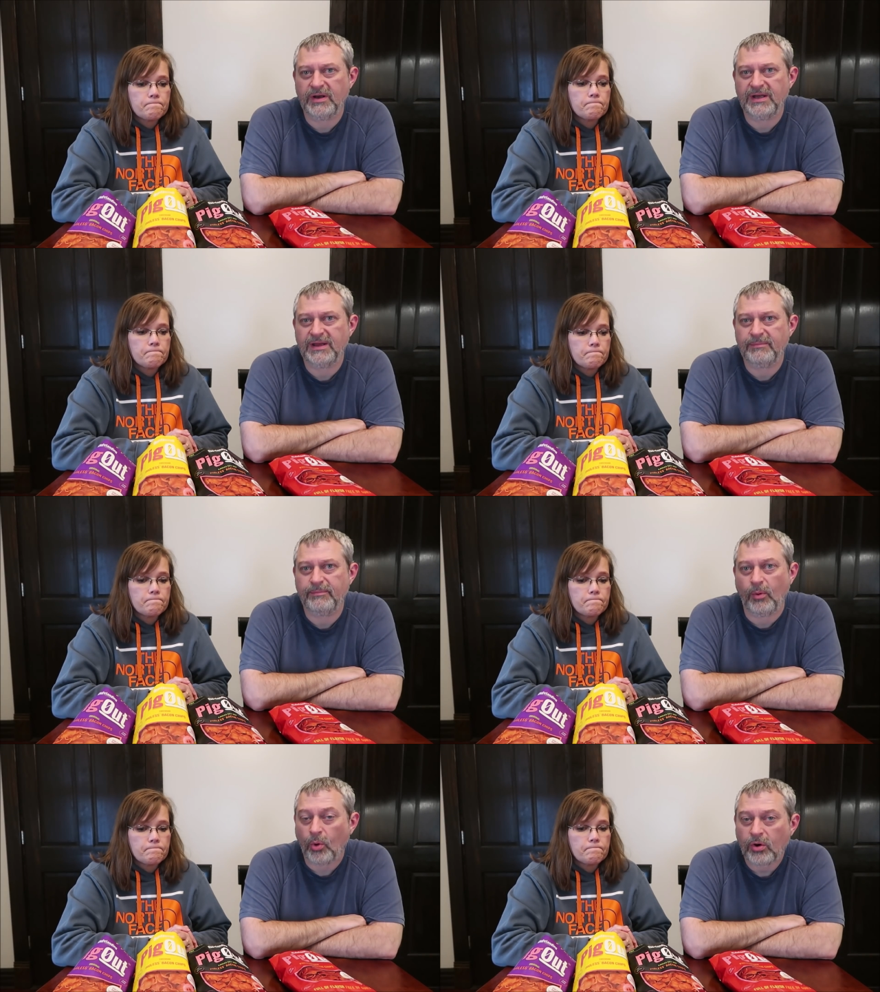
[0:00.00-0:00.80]
Speaker 1: want any
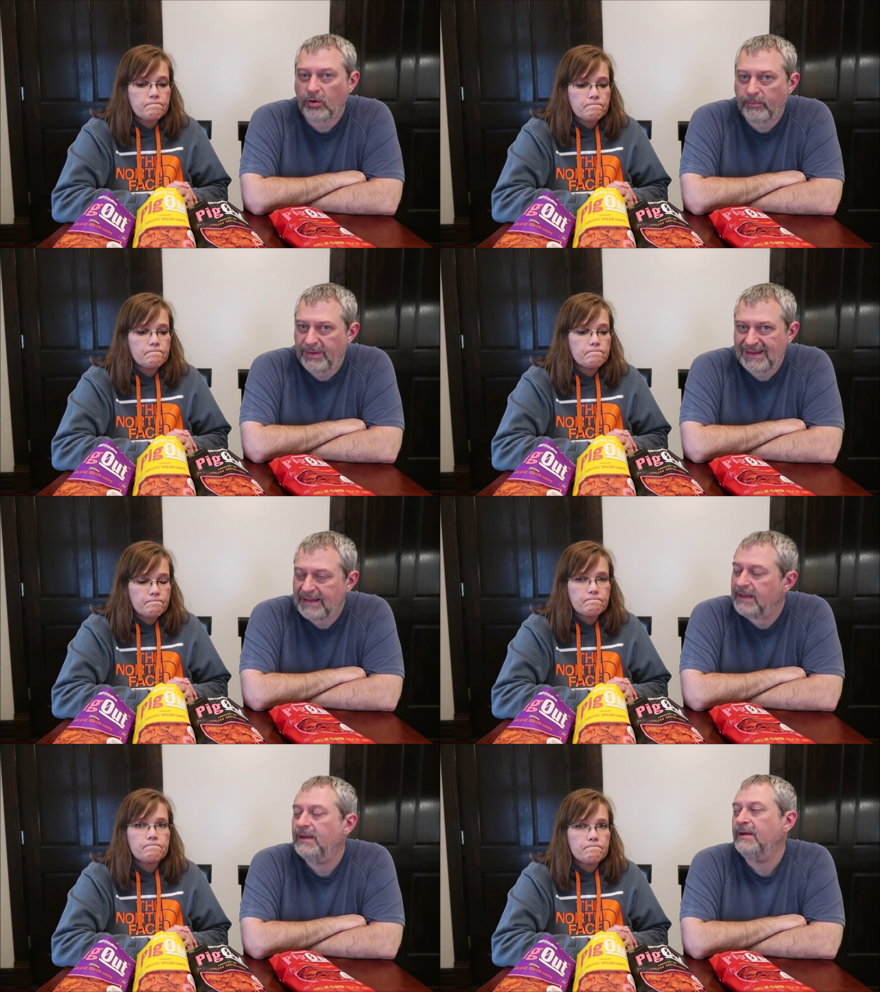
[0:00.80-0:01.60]
pork or
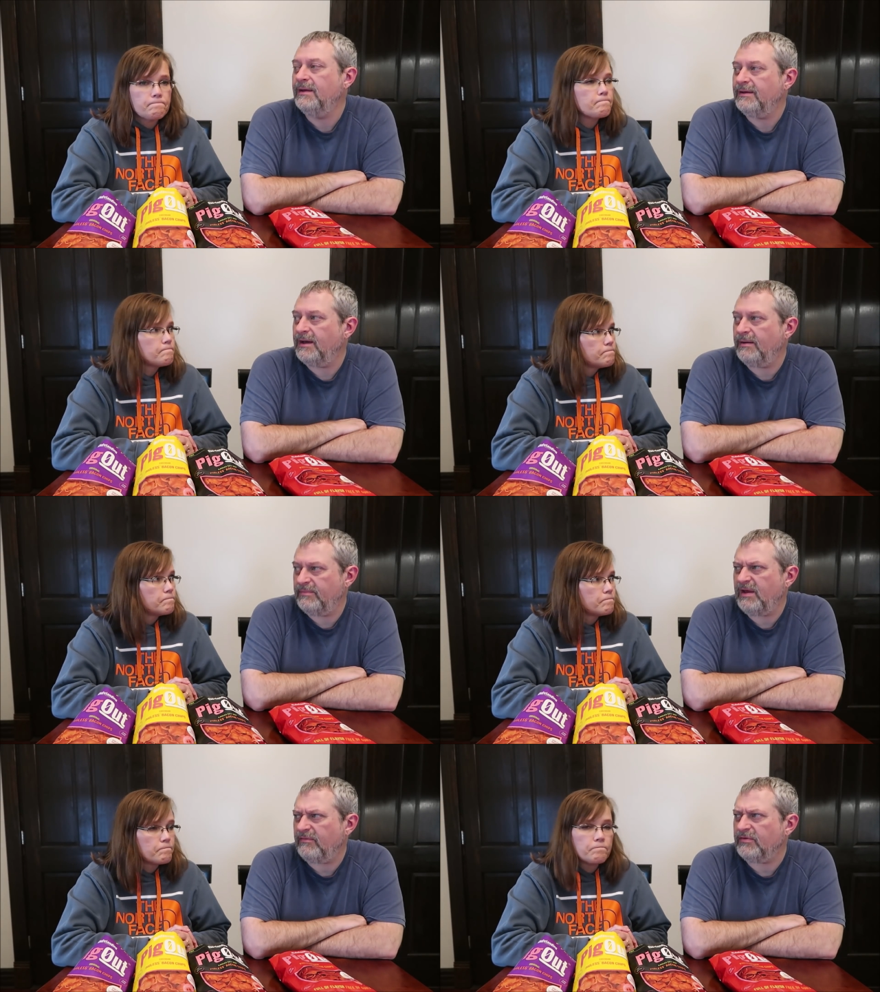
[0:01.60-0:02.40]
pig,
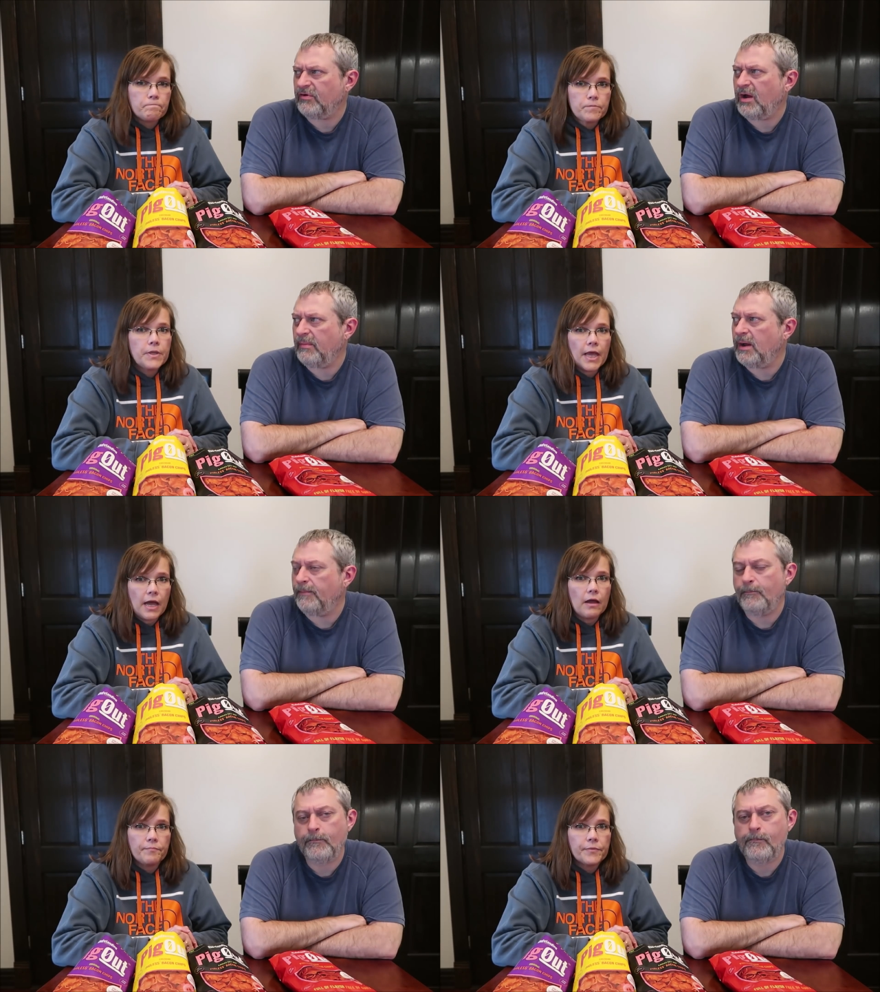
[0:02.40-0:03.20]
definitely try
Speaker 2: them.
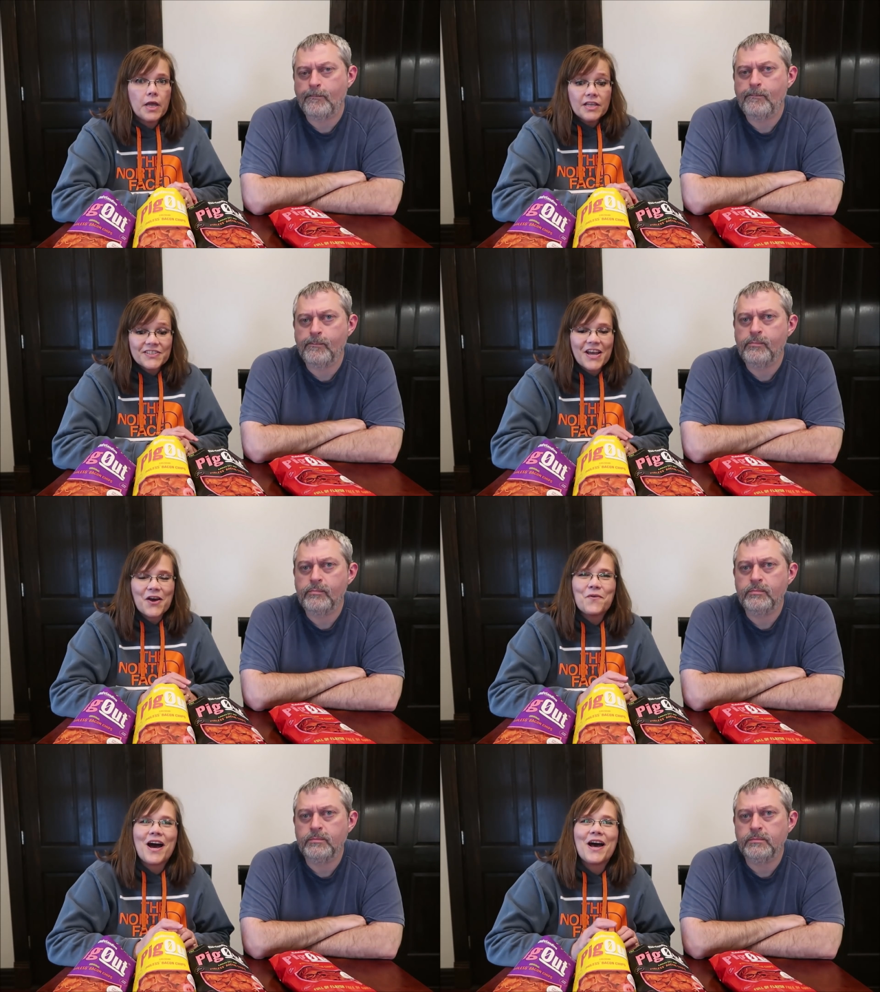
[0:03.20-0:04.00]
Yeah.
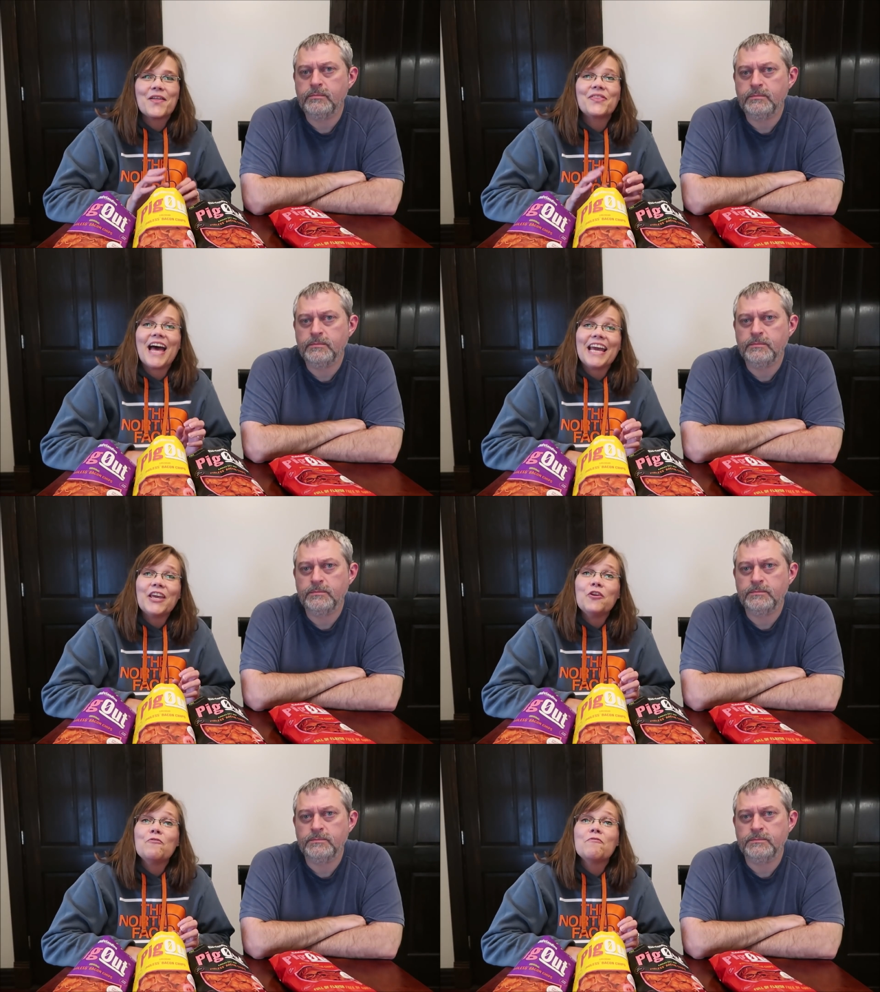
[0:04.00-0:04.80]
So
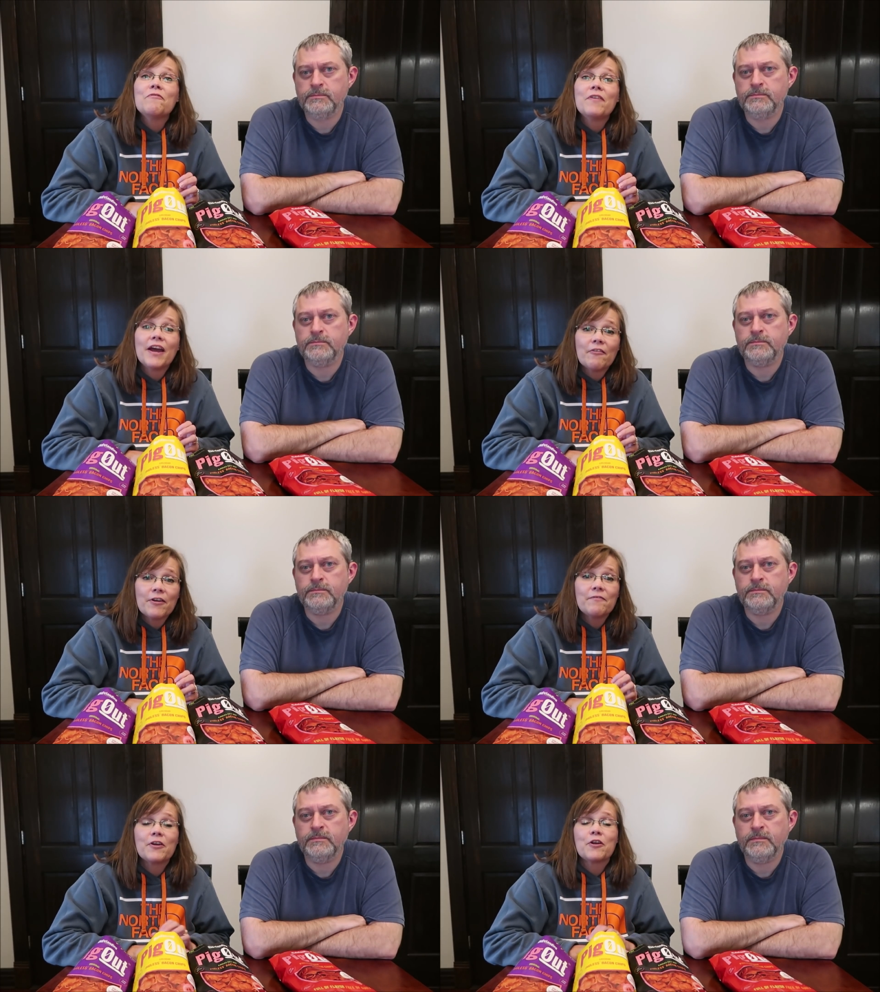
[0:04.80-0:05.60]
thank you
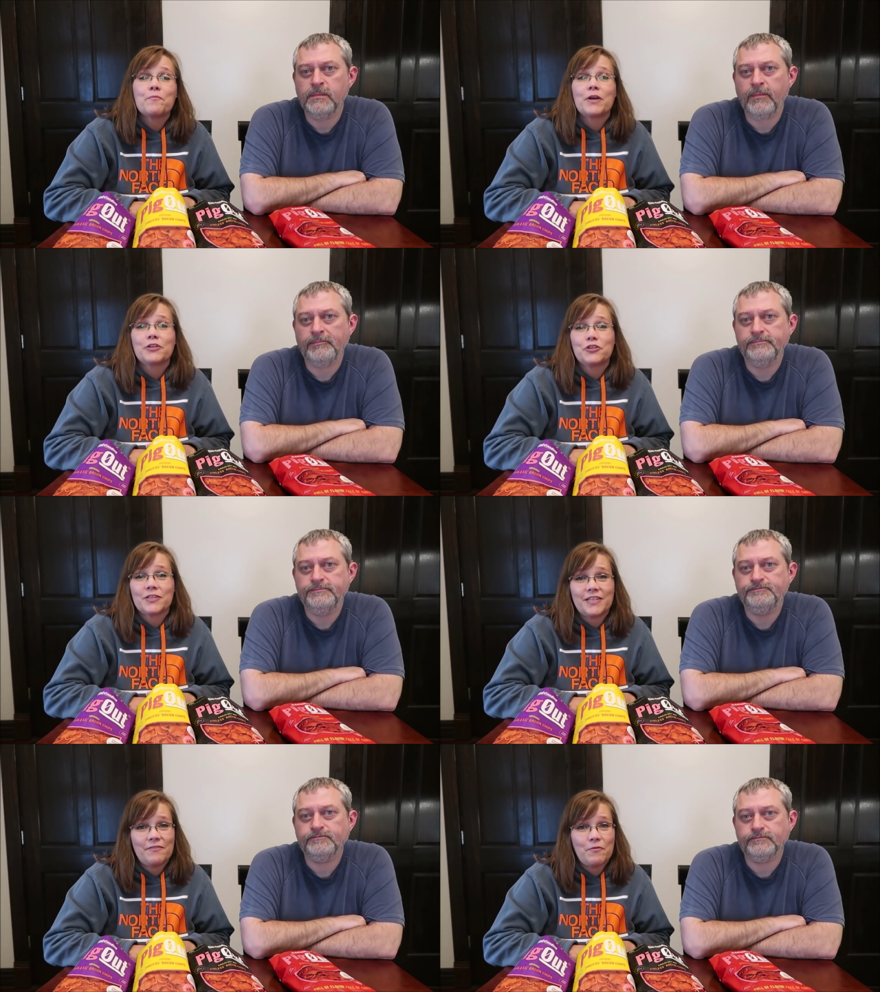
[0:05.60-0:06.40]
very, very much to
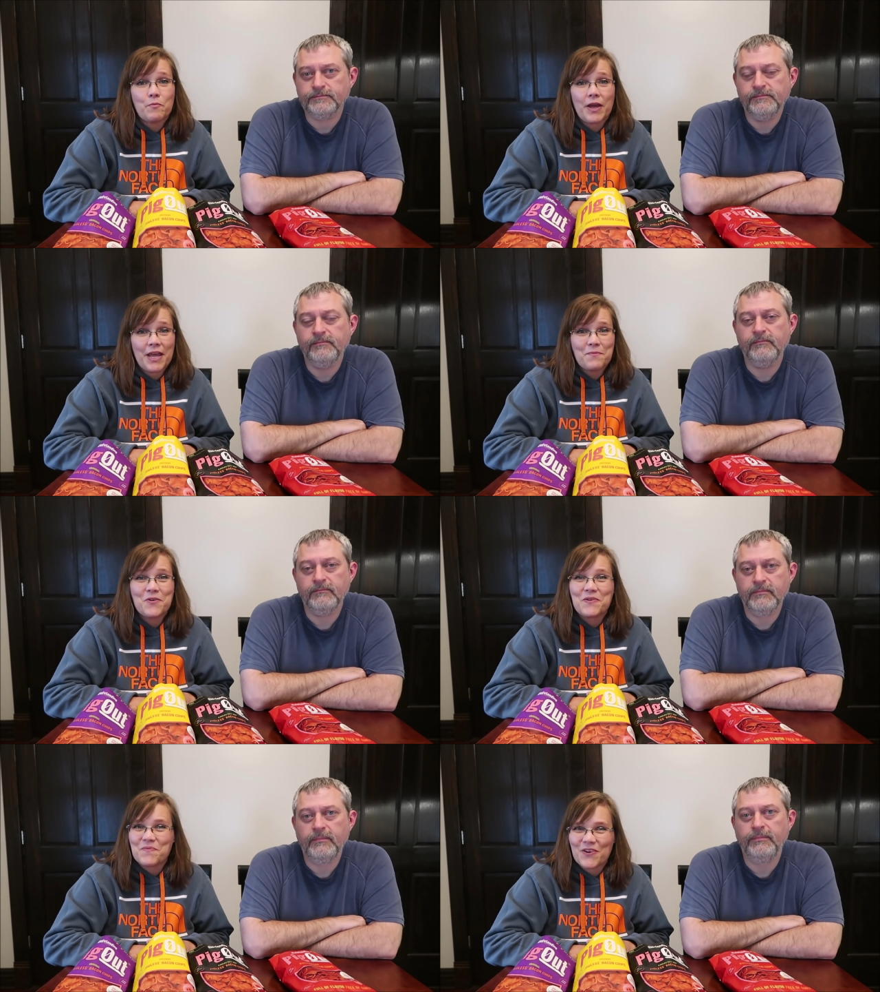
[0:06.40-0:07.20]
Steve and Pam. We
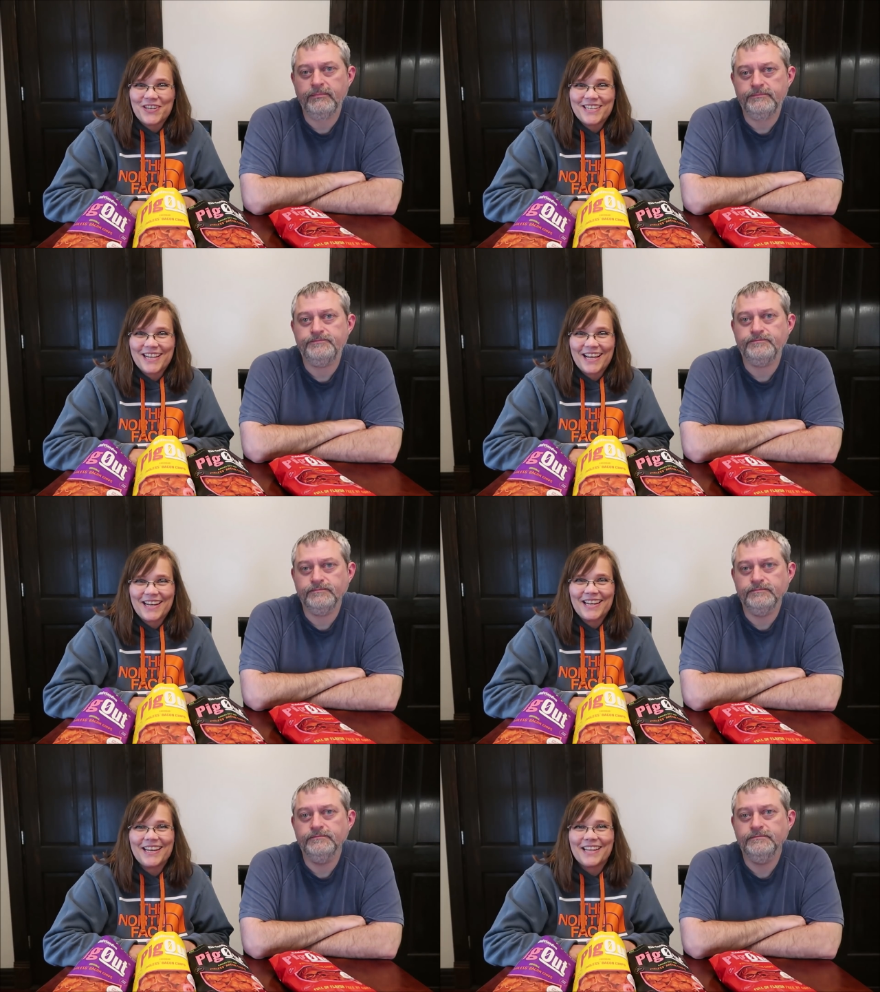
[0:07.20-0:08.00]

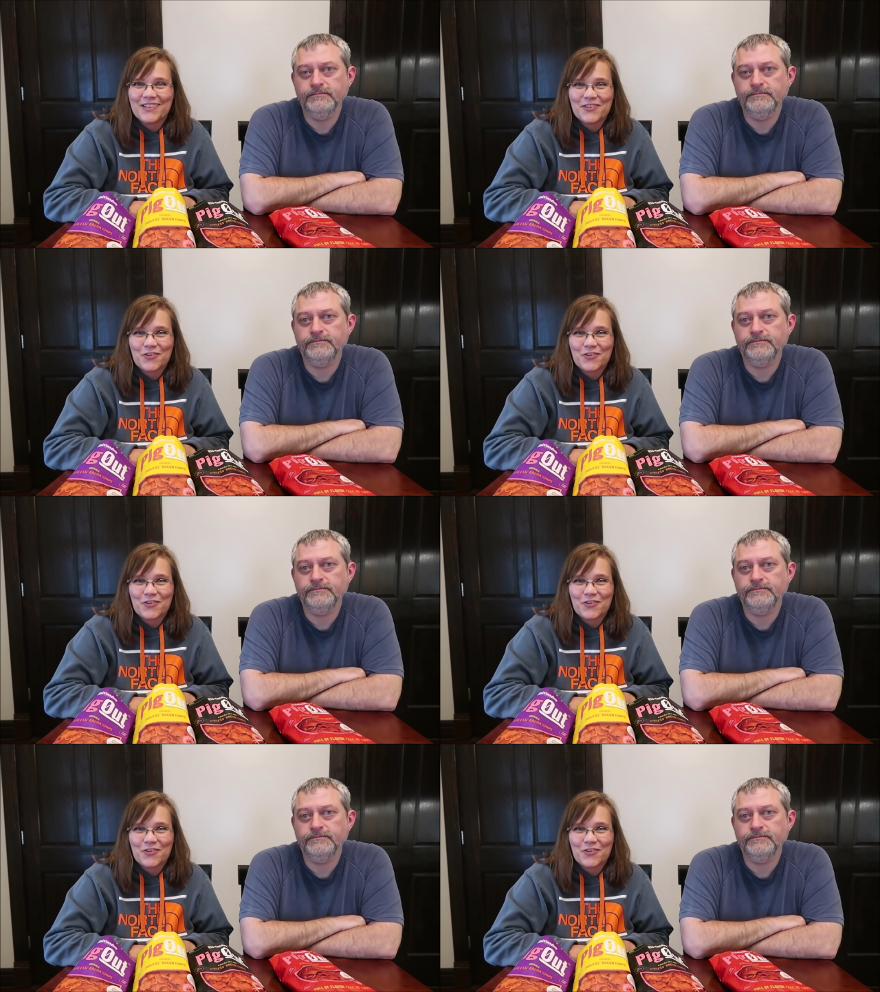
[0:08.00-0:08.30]
appreciated getting to